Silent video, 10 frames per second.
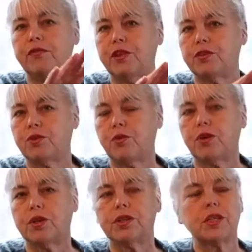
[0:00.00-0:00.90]
of your
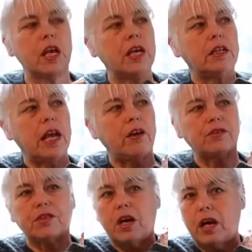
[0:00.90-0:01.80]
doors and
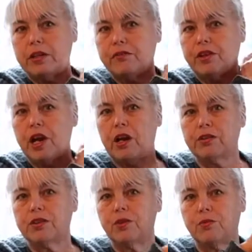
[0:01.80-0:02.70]
outside of your
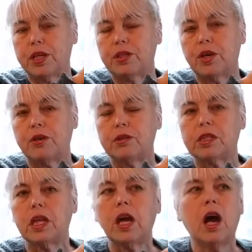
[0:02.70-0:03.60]
house, your windows.